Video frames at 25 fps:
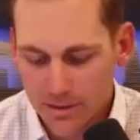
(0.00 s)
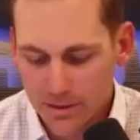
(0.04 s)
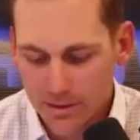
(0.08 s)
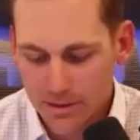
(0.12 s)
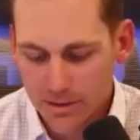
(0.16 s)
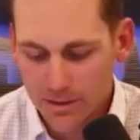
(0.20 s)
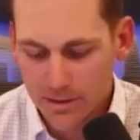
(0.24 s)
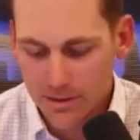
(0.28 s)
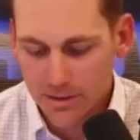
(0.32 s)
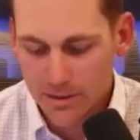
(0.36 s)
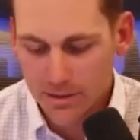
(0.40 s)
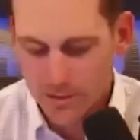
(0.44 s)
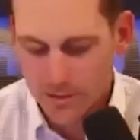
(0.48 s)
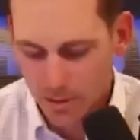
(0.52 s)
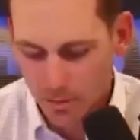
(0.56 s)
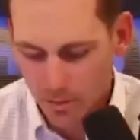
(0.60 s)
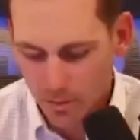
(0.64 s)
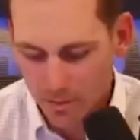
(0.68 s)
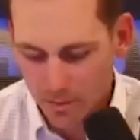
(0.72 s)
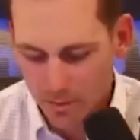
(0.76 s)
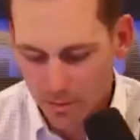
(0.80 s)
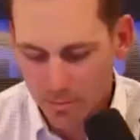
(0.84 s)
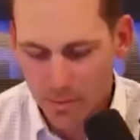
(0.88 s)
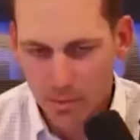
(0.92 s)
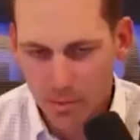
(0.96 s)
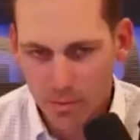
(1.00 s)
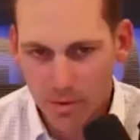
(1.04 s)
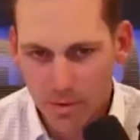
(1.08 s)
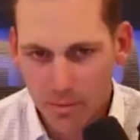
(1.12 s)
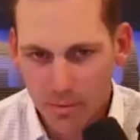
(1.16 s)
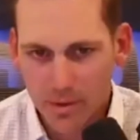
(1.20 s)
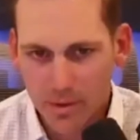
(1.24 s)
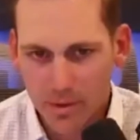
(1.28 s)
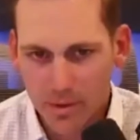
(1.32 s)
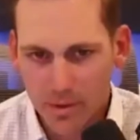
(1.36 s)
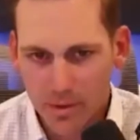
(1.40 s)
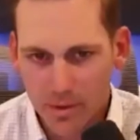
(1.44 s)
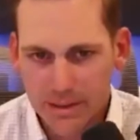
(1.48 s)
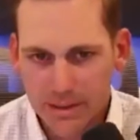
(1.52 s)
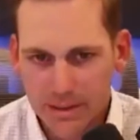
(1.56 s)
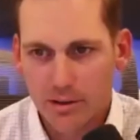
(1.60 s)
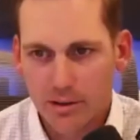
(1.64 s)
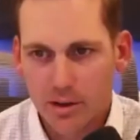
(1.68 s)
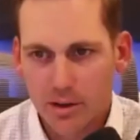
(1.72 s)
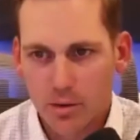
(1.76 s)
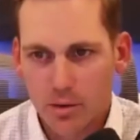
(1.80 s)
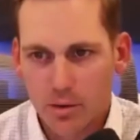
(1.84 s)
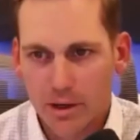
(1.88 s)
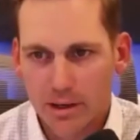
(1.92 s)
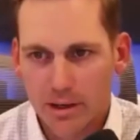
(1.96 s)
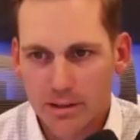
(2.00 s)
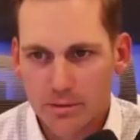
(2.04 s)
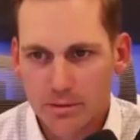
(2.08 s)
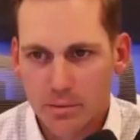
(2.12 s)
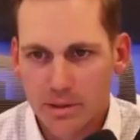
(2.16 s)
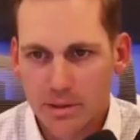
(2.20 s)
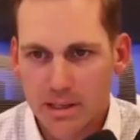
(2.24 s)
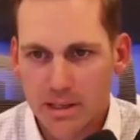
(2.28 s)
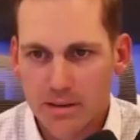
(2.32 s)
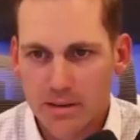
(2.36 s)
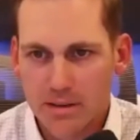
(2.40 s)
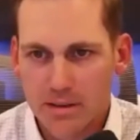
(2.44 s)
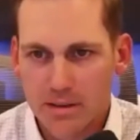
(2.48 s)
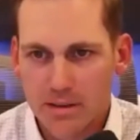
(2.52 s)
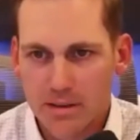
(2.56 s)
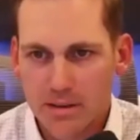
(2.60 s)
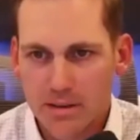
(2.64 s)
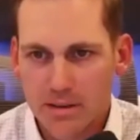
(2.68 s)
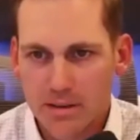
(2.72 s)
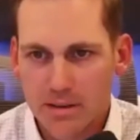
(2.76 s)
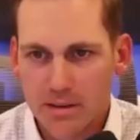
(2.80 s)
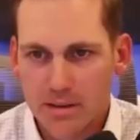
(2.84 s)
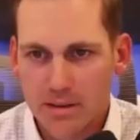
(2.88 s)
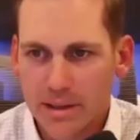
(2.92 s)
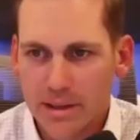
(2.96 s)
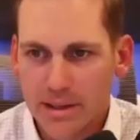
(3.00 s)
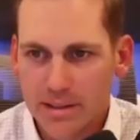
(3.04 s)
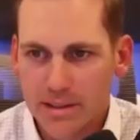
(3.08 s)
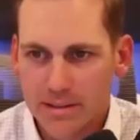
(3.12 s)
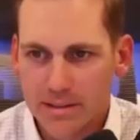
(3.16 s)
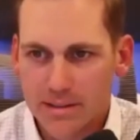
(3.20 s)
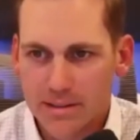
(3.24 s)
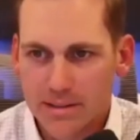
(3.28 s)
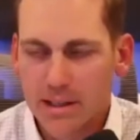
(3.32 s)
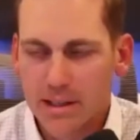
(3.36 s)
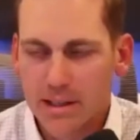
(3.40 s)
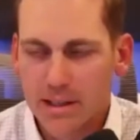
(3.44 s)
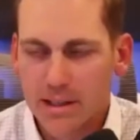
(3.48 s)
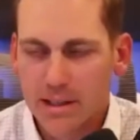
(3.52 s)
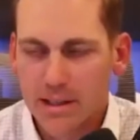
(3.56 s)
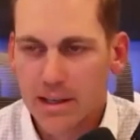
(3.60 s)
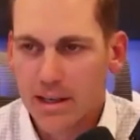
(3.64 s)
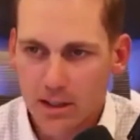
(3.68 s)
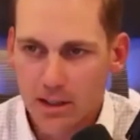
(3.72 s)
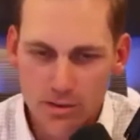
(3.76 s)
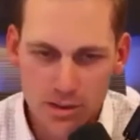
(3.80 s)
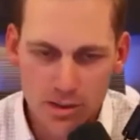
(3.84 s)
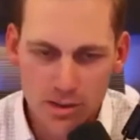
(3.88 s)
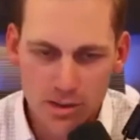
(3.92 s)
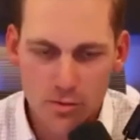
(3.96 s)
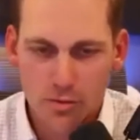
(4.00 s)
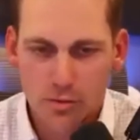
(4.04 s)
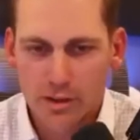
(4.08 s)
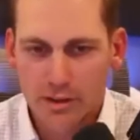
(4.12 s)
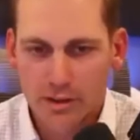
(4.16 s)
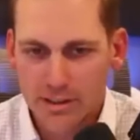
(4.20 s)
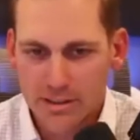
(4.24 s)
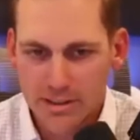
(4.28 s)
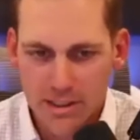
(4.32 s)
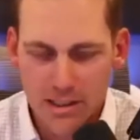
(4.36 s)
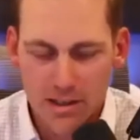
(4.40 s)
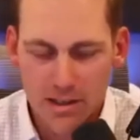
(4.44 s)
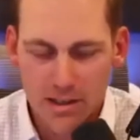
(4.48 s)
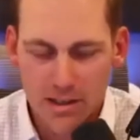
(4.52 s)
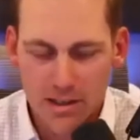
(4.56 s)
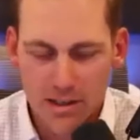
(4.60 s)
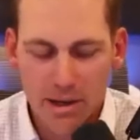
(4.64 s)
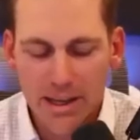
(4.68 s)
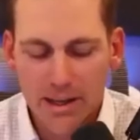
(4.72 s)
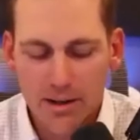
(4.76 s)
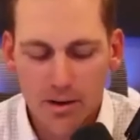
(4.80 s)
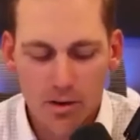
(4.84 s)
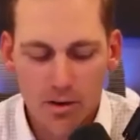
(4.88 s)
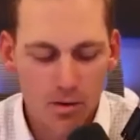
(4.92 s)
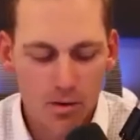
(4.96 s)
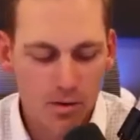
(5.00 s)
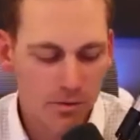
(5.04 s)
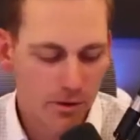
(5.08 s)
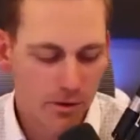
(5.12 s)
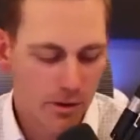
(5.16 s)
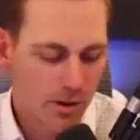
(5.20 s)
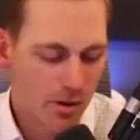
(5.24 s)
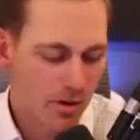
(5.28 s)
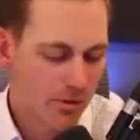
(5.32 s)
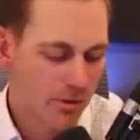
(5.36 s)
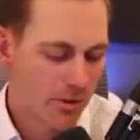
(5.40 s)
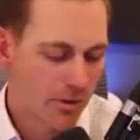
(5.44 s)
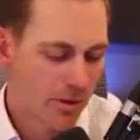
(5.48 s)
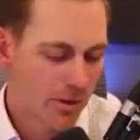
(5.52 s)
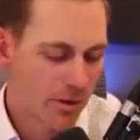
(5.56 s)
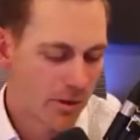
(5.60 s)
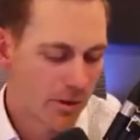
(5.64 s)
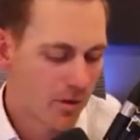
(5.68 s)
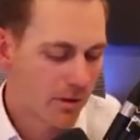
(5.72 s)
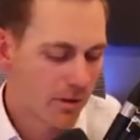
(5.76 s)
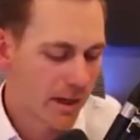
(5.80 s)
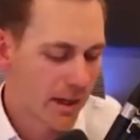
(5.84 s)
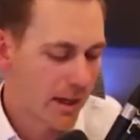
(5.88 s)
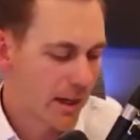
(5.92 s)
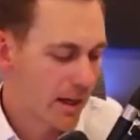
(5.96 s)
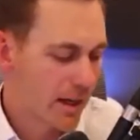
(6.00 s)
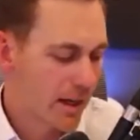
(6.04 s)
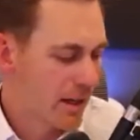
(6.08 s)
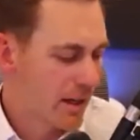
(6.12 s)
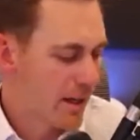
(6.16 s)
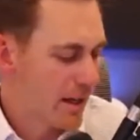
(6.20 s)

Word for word: so I want to break that down real quick. Cause when he first told me this, he used to drill this into my head over and over and over again.